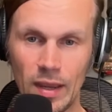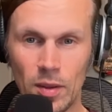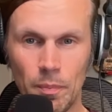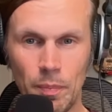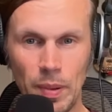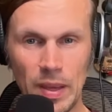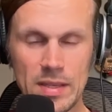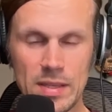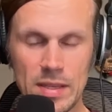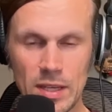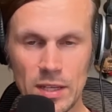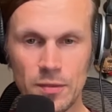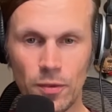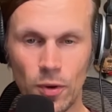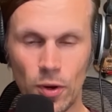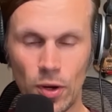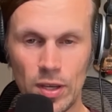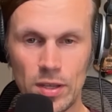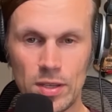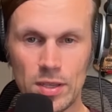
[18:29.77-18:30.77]
the business
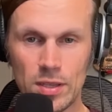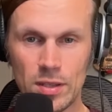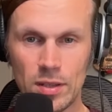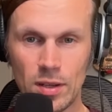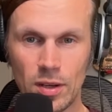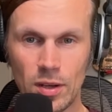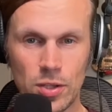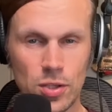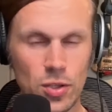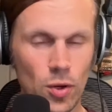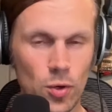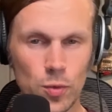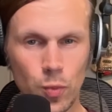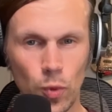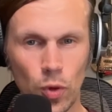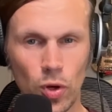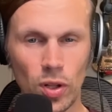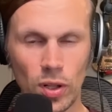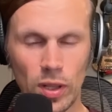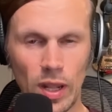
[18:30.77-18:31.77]
voice because those
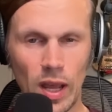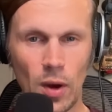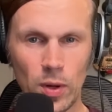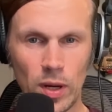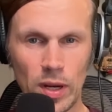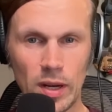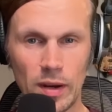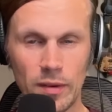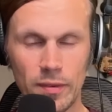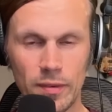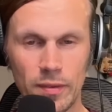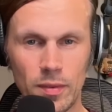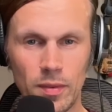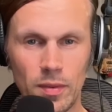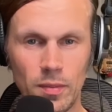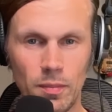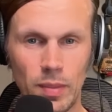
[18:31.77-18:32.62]
weren't loud enough.